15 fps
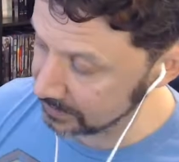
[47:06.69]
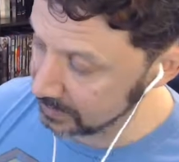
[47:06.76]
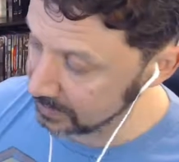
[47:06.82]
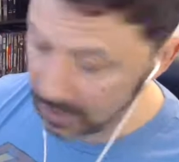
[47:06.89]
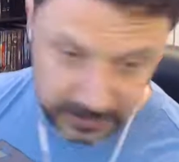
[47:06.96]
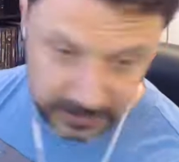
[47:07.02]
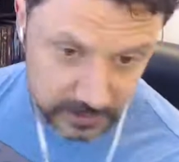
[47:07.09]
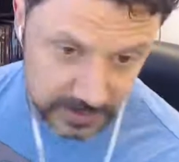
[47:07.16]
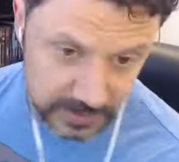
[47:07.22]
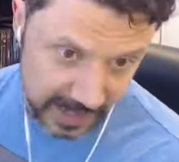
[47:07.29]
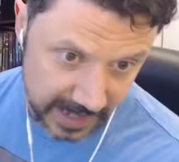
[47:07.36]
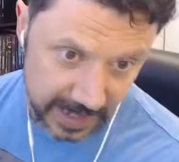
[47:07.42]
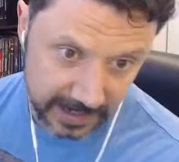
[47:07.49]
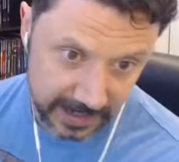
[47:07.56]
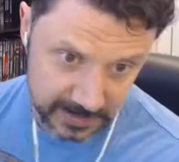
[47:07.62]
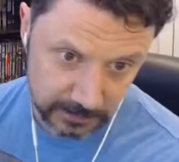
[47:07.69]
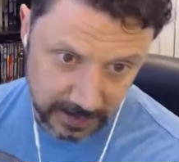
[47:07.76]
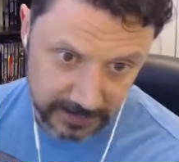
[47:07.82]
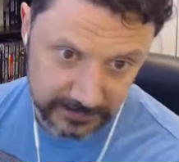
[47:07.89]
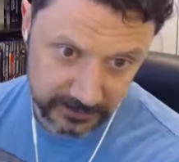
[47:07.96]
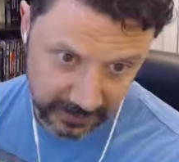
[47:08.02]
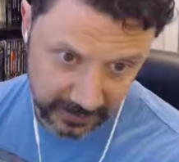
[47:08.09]
I used that as a
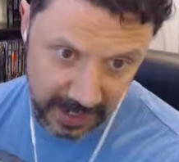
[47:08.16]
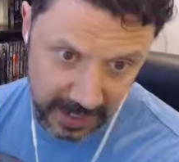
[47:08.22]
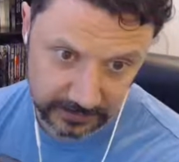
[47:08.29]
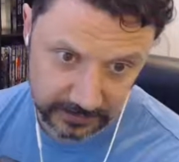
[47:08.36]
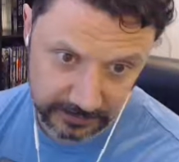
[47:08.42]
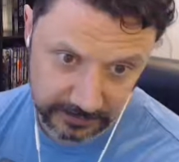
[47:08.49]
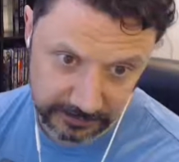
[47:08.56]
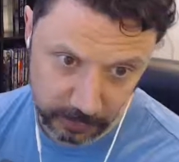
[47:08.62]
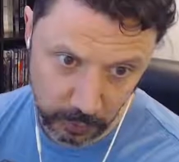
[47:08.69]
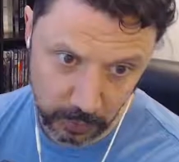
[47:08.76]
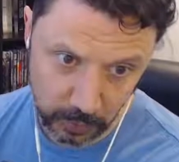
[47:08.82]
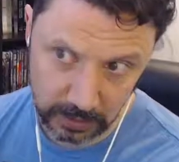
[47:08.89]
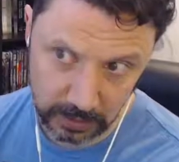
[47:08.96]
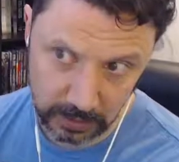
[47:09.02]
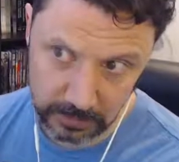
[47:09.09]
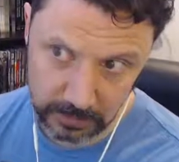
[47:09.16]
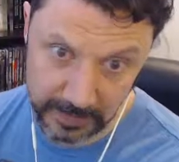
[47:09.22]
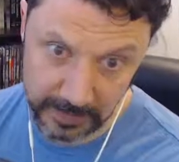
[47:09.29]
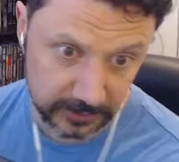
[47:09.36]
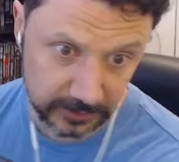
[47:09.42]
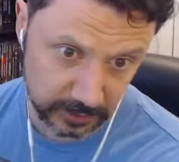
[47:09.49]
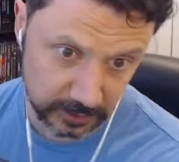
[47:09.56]
rough stat for my
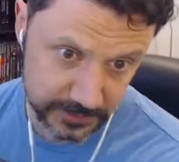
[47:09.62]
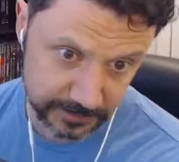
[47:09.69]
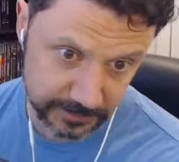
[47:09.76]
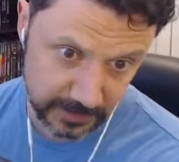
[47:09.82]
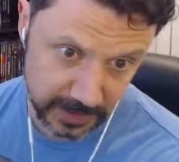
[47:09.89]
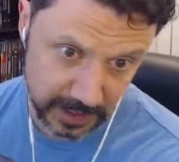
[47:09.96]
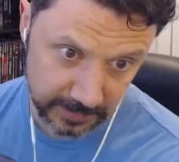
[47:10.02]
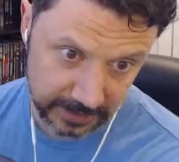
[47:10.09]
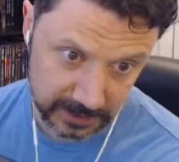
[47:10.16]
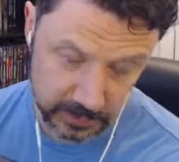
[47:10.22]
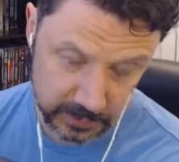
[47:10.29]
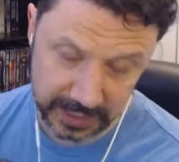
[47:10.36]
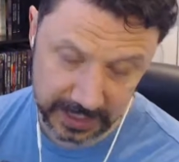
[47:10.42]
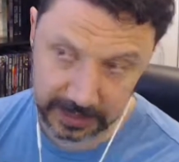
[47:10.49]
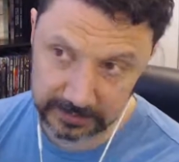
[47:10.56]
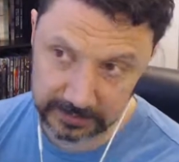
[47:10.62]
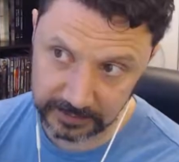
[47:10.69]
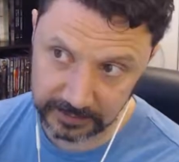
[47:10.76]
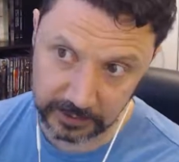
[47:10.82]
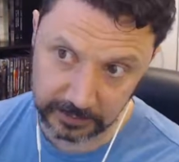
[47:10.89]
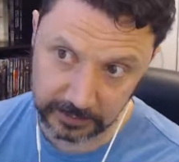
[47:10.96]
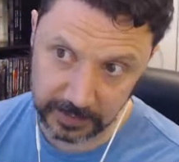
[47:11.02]
Minotaurs uh, because when I
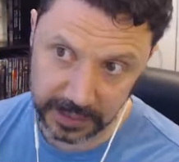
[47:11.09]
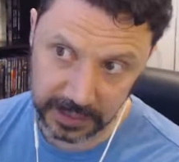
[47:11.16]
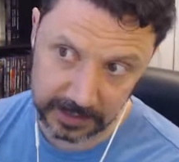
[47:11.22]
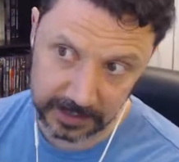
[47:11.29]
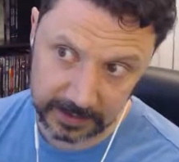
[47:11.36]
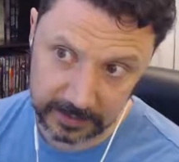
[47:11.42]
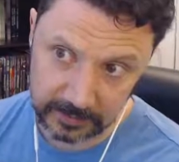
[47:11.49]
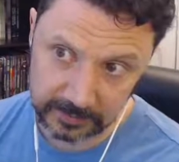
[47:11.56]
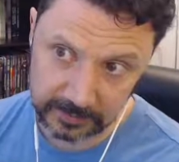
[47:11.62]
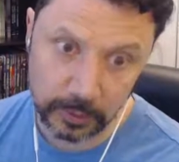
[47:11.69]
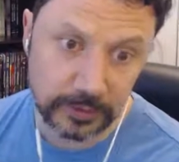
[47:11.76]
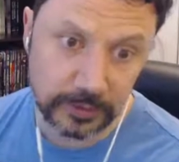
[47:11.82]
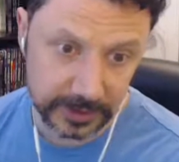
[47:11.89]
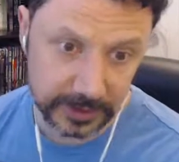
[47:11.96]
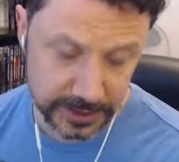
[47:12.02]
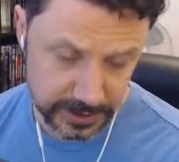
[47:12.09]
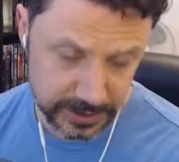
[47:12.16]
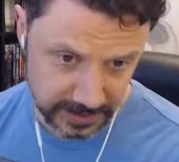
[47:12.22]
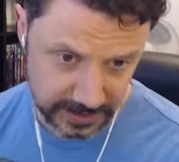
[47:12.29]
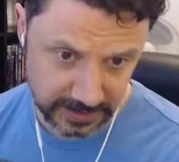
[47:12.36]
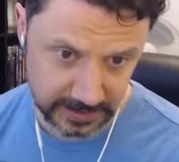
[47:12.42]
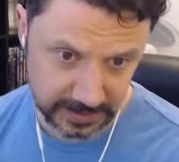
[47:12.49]
converted my fourth edition
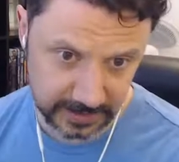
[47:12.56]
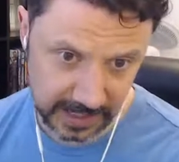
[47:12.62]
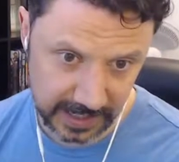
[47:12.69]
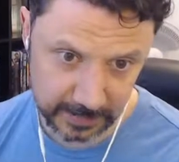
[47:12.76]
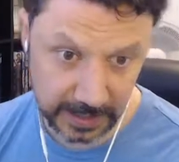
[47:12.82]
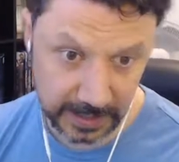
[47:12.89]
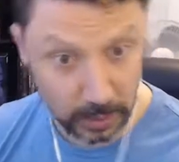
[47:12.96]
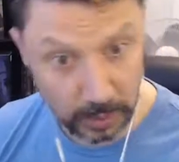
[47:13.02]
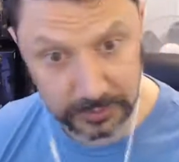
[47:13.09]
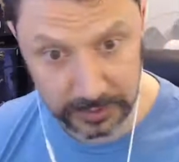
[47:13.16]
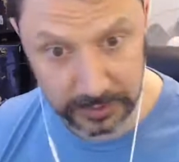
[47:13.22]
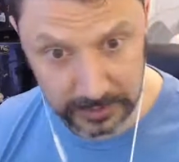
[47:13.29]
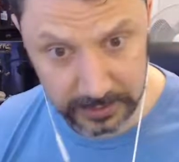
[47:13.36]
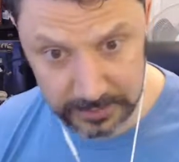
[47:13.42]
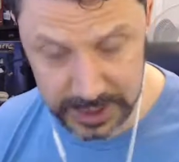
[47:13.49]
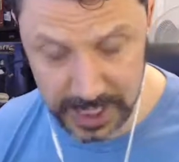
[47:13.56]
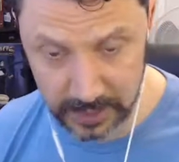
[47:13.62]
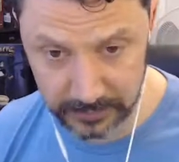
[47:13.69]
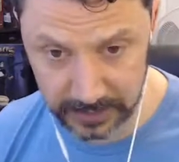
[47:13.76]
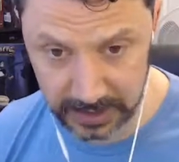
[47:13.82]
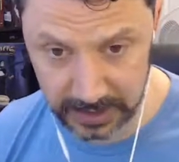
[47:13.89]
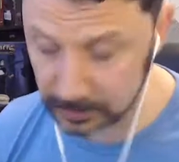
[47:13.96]
D&D campaign over to Shadow of
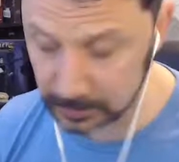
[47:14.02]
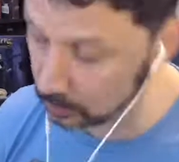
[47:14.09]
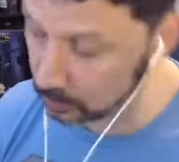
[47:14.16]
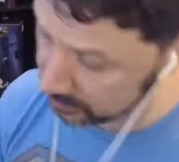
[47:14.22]
the Demon Lord,